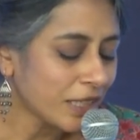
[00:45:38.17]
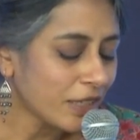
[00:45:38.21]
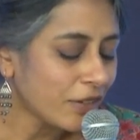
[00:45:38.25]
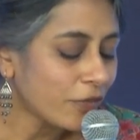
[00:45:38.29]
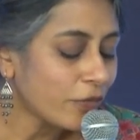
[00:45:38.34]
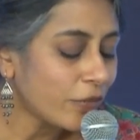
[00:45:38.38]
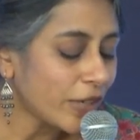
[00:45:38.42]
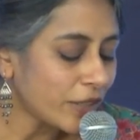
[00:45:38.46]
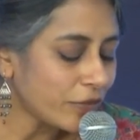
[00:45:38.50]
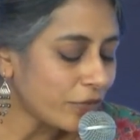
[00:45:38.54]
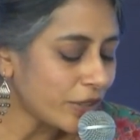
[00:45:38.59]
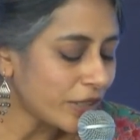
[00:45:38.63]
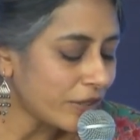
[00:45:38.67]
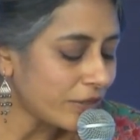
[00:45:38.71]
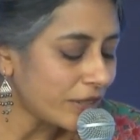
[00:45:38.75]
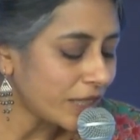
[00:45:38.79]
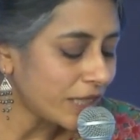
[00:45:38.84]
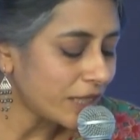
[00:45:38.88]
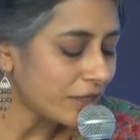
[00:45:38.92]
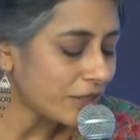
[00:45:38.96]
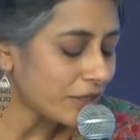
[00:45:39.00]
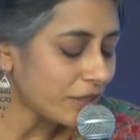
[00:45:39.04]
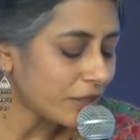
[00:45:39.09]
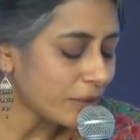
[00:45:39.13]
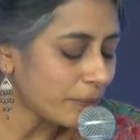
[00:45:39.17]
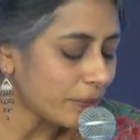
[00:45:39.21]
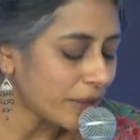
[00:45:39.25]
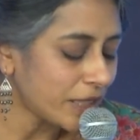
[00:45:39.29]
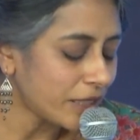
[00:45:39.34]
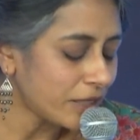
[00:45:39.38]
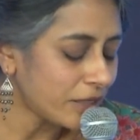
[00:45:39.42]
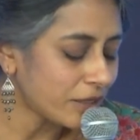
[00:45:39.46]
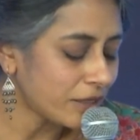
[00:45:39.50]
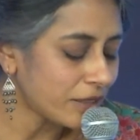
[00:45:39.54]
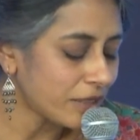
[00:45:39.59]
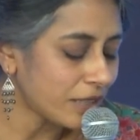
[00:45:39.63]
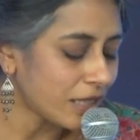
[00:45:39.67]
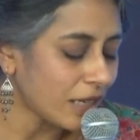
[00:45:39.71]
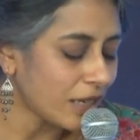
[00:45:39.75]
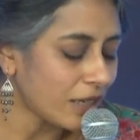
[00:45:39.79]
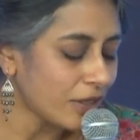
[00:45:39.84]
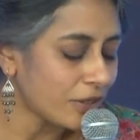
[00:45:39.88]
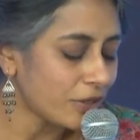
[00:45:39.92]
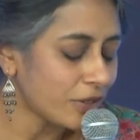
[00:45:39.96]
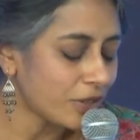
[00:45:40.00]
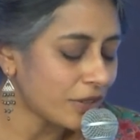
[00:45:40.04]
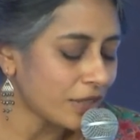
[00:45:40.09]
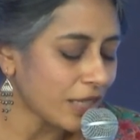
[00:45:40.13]
When we reach the patient's
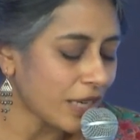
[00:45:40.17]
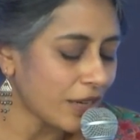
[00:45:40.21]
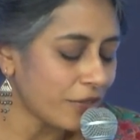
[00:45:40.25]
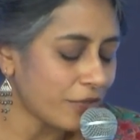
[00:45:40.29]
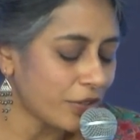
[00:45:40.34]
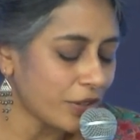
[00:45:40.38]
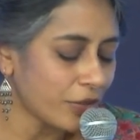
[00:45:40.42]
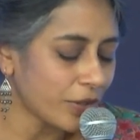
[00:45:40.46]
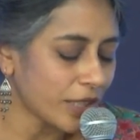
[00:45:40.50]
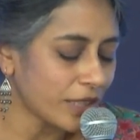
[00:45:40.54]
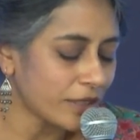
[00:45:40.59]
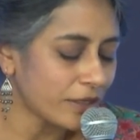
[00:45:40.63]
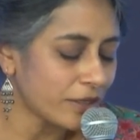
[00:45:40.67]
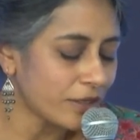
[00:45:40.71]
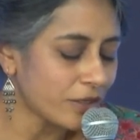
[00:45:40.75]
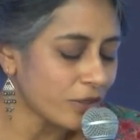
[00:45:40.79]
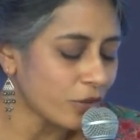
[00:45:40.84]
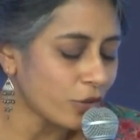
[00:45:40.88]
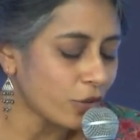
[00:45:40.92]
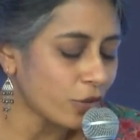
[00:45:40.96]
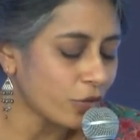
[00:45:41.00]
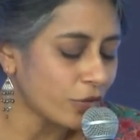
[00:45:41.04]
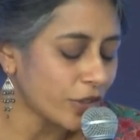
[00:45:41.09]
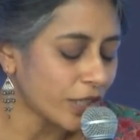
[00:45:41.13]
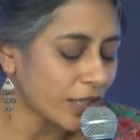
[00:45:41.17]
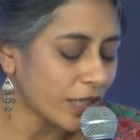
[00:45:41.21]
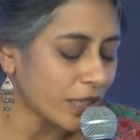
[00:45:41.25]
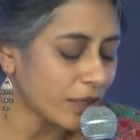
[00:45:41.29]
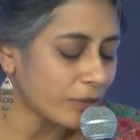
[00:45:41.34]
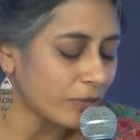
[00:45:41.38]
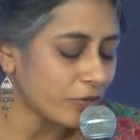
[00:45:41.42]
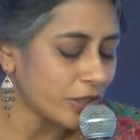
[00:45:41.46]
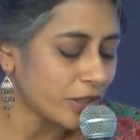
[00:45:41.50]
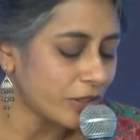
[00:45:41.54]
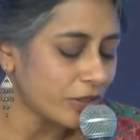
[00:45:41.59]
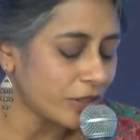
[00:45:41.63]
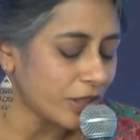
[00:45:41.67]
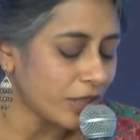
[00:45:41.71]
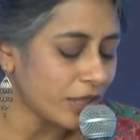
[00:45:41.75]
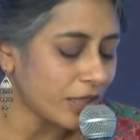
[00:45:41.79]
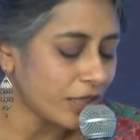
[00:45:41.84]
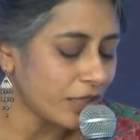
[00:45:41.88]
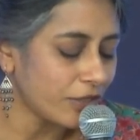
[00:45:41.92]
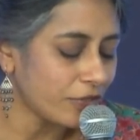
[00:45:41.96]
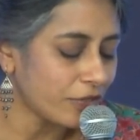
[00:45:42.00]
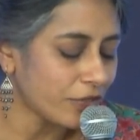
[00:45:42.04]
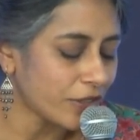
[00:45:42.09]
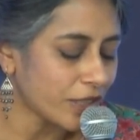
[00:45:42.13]
house, everyone is overcome with
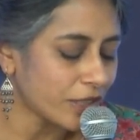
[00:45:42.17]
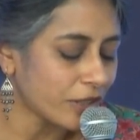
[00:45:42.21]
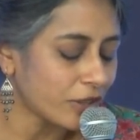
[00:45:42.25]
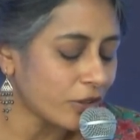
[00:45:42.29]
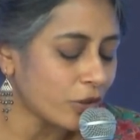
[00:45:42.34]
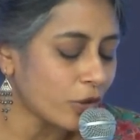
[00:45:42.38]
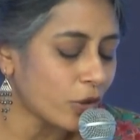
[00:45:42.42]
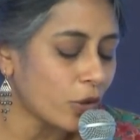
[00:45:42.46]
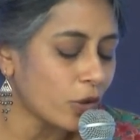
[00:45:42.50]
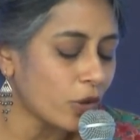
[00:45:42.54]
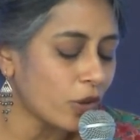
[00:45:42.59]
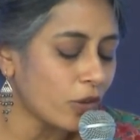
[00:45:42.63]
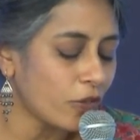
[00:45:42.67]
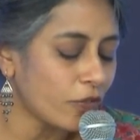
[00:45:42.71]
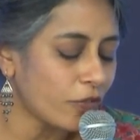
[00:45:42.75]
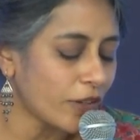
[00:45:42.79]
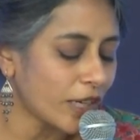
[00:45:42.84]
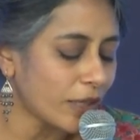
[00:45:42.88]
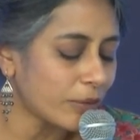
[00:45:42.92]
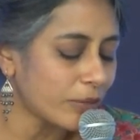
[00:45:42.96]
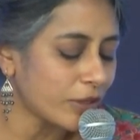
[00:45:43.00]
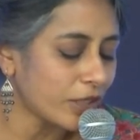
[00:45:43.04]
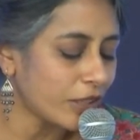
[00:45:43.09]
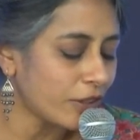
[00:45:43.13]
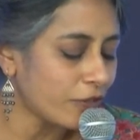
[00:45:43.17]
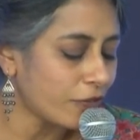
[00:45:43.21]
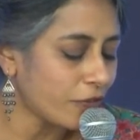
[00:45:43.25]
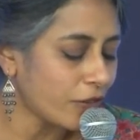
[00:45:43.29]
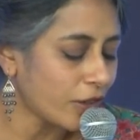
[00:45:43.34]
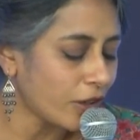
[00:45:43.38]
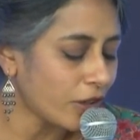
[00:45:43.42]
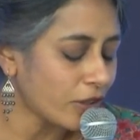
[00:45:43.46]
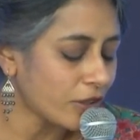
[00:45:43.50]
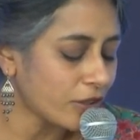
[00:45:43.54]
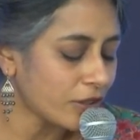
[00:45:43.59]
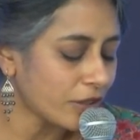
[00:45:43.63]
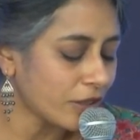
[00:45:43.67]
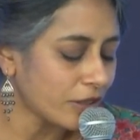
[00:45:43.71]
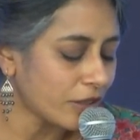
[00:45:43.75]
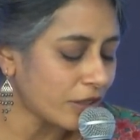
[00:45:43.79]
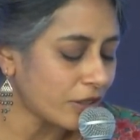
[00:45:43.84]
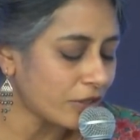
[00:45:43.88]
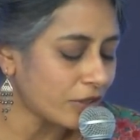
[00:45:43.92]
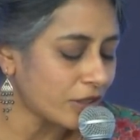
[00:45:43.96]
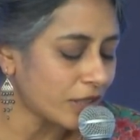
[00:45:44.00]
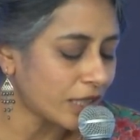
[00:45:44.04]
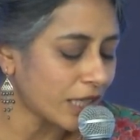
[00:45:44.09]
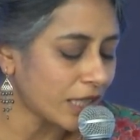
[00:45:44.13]
relief, and the whole family flocks
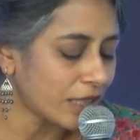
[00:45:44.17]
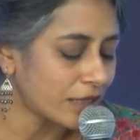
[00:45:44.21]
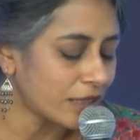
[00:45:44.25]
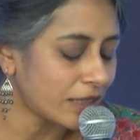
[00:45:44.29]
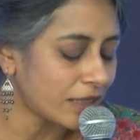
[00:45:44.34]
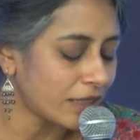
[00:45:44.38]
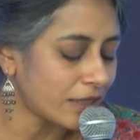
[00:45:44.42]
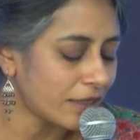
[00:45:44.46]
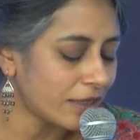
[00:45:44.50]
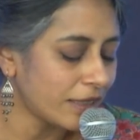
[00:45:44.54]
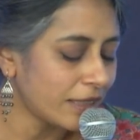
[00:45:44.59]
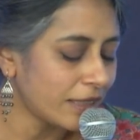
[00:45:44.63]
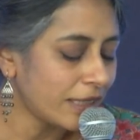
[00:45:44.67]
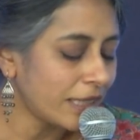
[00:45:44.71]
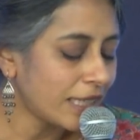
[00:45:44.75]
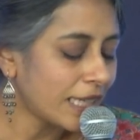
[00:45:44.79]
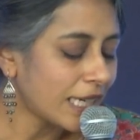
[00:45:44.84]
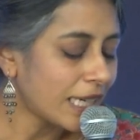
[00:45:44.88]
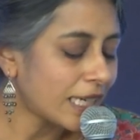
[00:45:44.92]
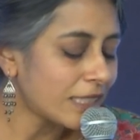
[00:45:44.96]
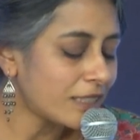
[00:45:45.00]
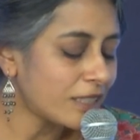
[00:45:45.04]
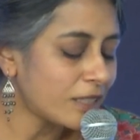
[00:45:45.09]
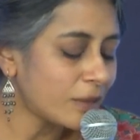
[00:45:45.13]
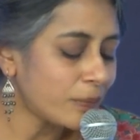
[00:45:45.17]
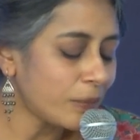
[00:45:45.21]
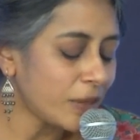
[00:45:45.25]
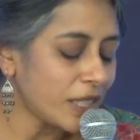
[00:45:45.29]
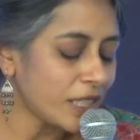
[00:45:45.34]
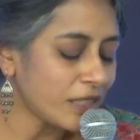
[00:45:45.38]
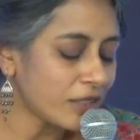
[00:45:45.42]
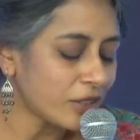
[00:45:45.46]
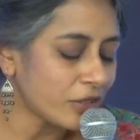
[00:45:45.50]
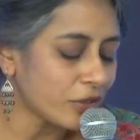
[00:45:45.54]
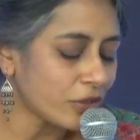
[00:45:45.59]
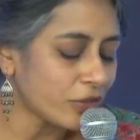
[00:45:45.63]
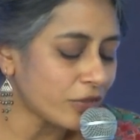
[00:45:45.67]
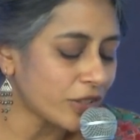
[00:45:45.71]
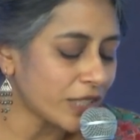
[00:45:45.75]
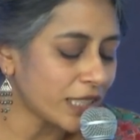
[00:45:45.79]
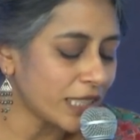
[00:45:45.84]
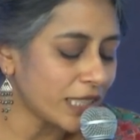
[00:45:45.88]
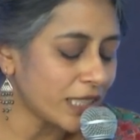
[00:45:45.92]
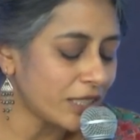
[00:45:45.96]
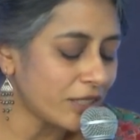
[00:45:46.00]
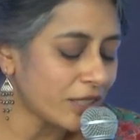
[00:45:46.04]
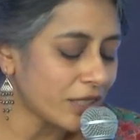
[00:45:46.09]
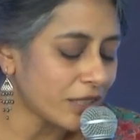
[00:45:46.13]
around Dada and speaks over
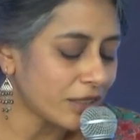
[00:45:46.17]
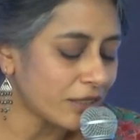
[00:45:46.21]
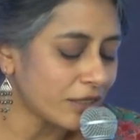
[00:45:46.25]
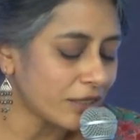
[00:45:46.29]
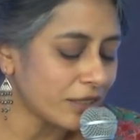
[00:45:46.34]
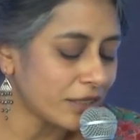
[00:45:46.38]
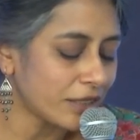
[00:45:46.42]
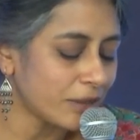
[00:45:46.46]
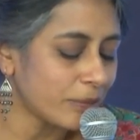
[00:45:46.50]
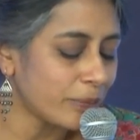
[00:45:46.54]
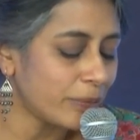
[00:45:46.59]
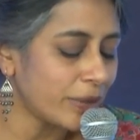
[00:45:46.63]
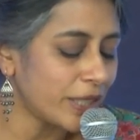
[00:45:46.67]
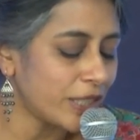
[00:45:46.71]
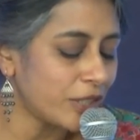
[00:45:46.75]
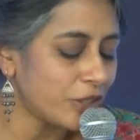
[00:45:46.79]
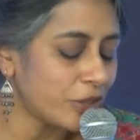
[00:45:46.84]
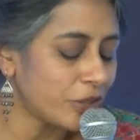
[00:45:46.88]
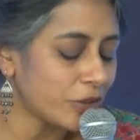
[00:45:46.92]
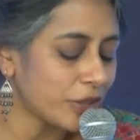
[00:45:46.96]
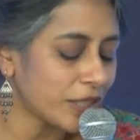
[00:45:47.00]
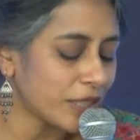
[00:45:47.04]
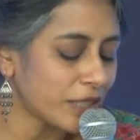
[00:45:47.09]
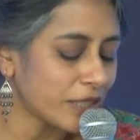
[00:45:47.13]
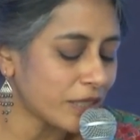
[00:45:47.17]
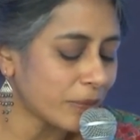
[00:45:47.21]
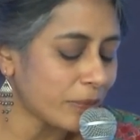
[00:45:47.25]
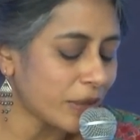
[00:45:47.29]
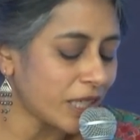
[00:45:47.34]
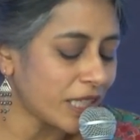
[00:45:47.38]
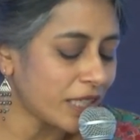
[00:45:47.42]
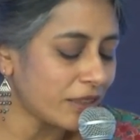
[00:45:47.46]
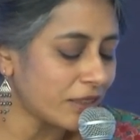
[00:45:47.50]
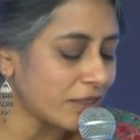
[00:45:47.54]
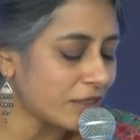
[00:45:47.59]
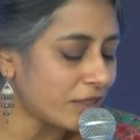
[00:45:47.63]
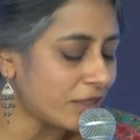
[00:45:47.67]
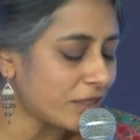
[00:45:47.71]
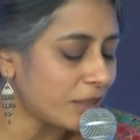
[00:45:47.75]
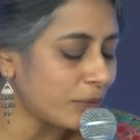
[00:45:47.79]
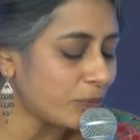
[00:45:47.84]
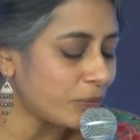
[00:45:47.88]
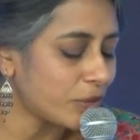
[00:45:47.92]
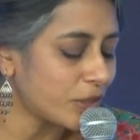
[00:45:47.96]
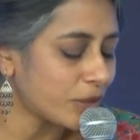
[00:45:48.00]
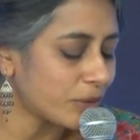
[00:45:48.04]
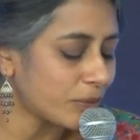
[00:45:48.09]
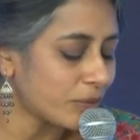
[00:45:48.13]
each other in a bid to explain the
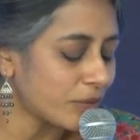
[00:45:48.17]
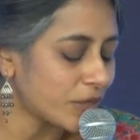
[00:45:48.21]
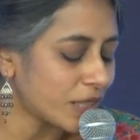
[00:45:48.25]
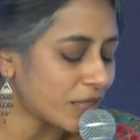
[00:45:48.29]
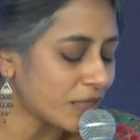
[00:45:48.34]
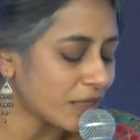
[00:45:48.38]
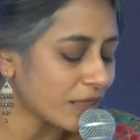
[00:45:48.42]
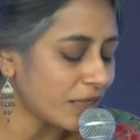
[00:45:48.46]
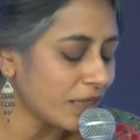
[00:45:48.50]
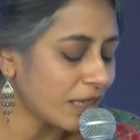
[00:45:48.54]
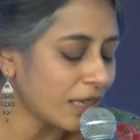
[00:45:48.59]
symptoms.